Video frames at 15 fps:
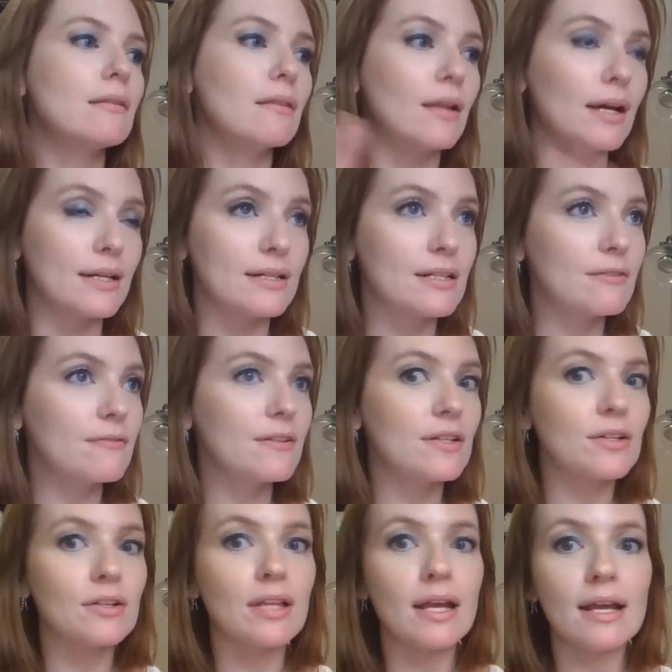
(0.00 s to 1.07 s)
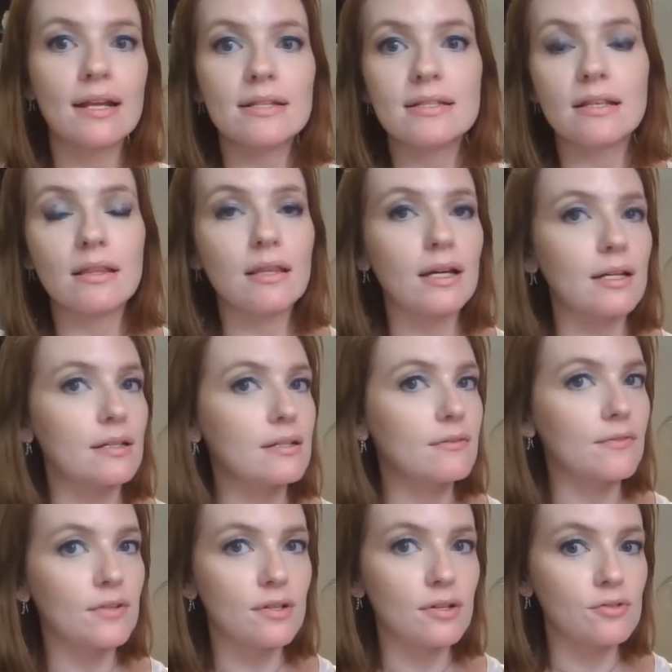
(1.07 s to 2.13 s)
a lot of different airlines, a lot of
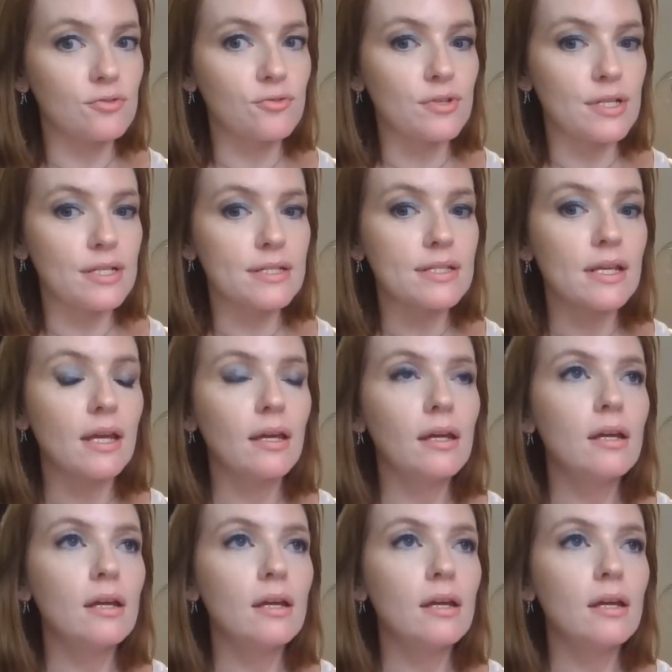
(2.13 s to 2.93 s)
different countries.